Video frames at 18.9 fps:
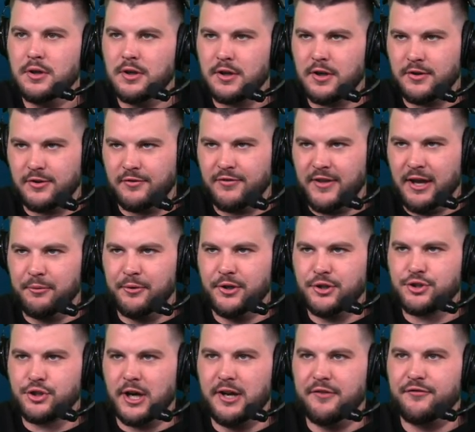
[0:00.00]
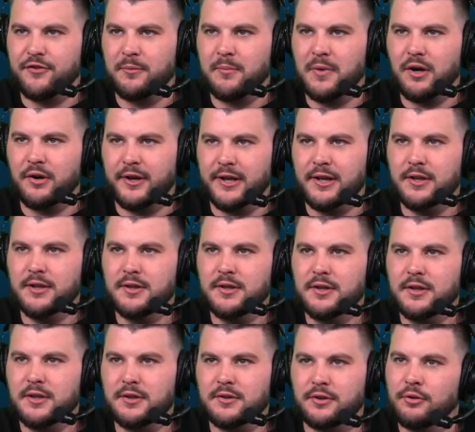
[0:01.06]
Because if they would have traded for Murray,
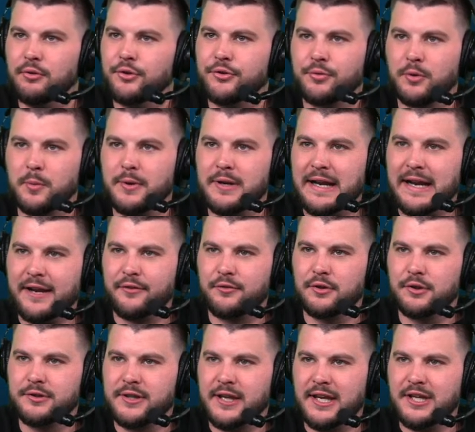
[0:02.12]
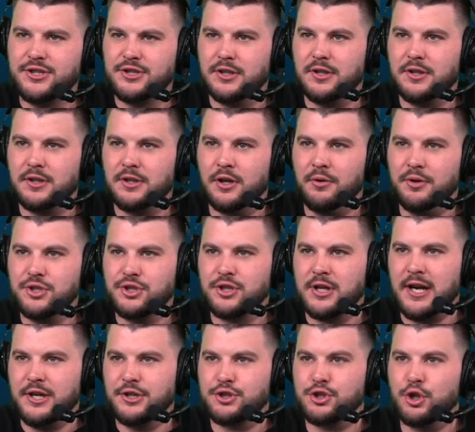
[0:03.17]
Deuce would have been out of the rotation. You know, he's
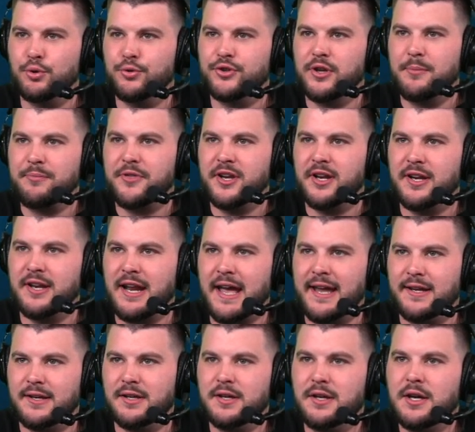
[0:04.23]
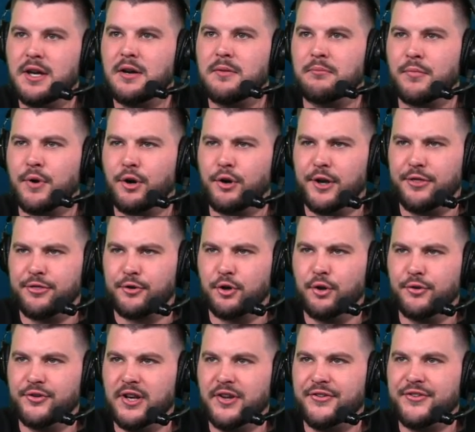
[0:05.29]
trying to show something tonight. Murray
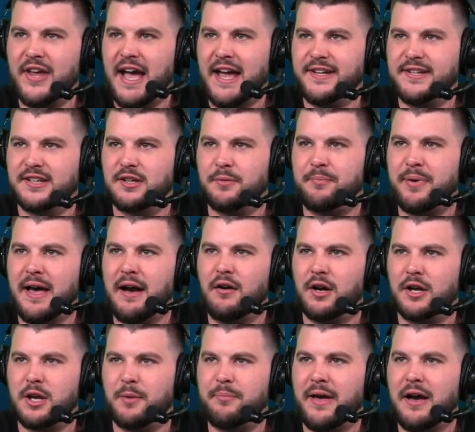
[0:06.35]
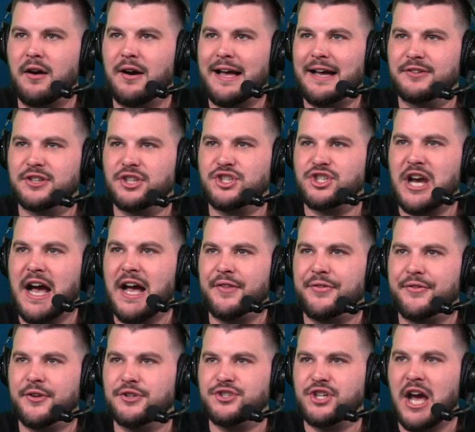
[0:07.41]
throws it inside to Capella. Capella out to
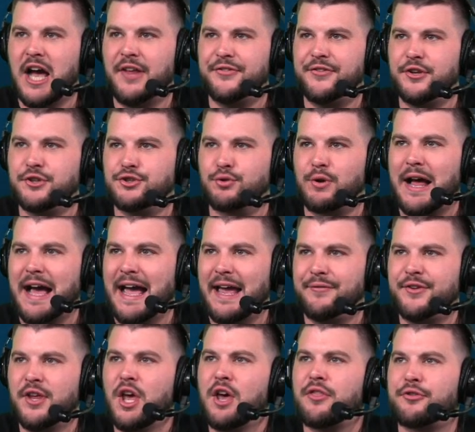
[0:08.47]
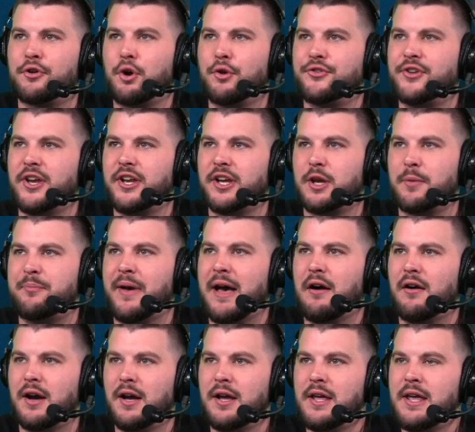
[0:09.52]
Johnson. Johnson drives, throws it into
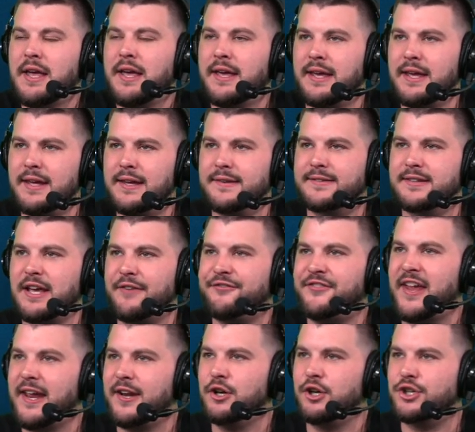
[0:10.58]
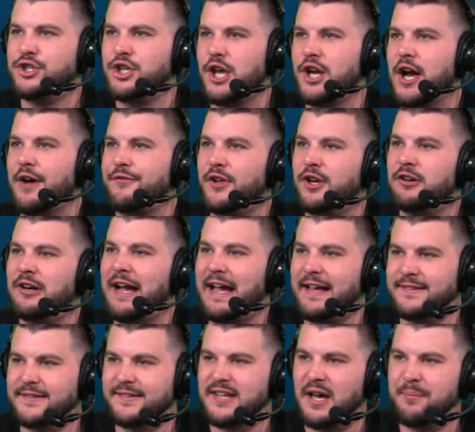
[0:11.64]
Capella. His left-hand hook shot off the
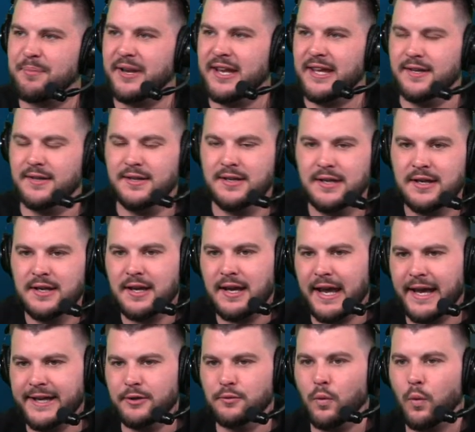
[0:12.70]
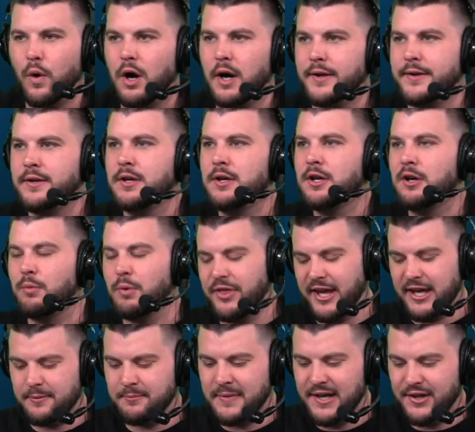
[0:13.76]
glass is up and in. eight one with
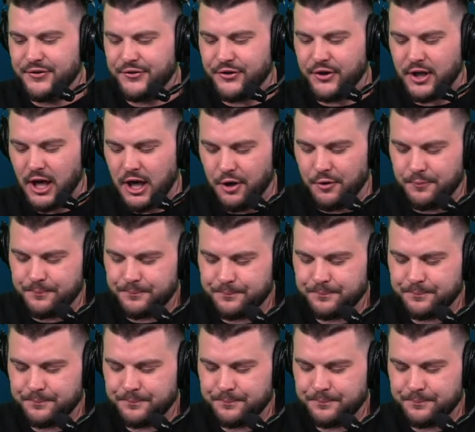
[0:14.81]
eight minutes to go.